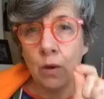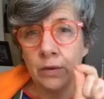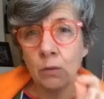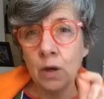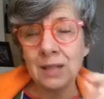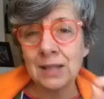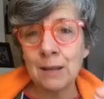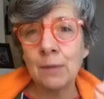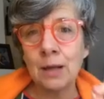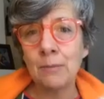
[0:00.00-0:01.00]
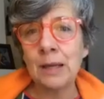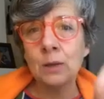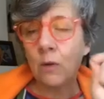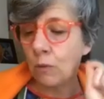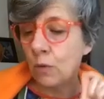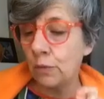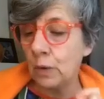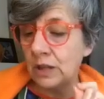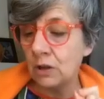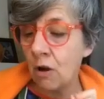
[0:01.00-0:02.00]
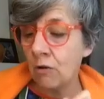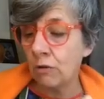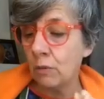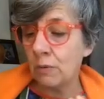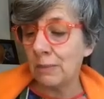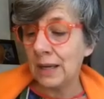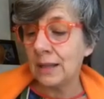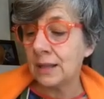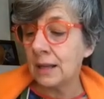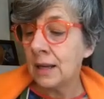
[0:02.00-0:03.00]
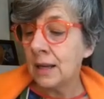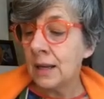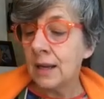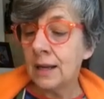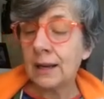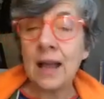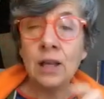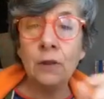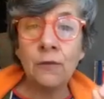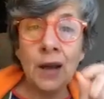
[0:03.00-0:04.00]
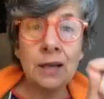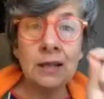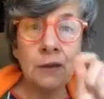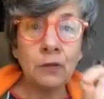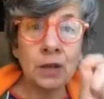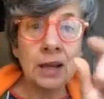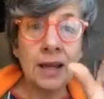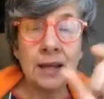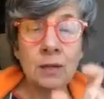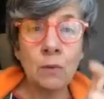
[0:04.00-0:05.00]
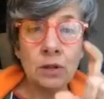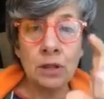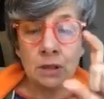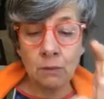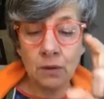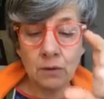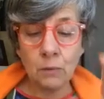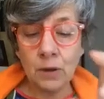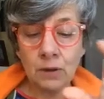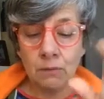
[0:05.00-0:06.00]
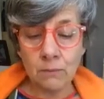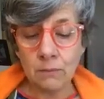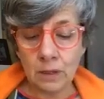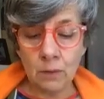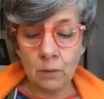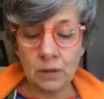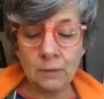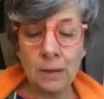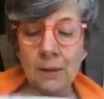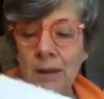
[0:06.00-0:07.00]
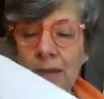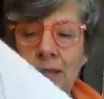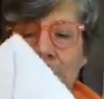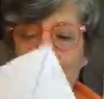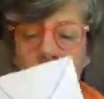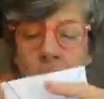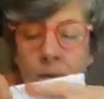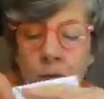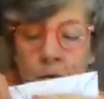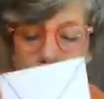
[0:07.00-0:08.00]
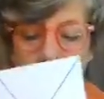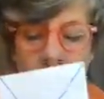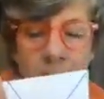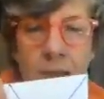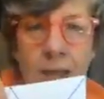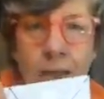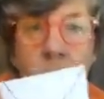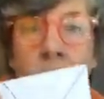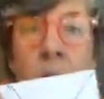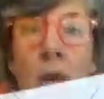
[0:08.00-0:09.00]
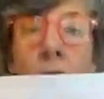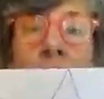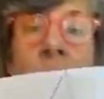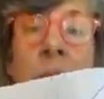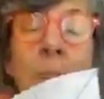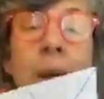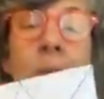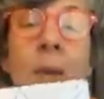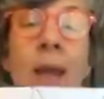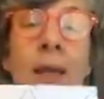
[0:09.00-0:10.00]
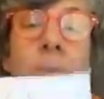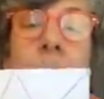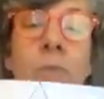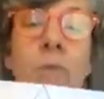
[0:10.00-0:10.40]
what the word similar means, what the word congruent means. Can you find different lengths? What's maybe this length and what's this length? Oh, this, by the way,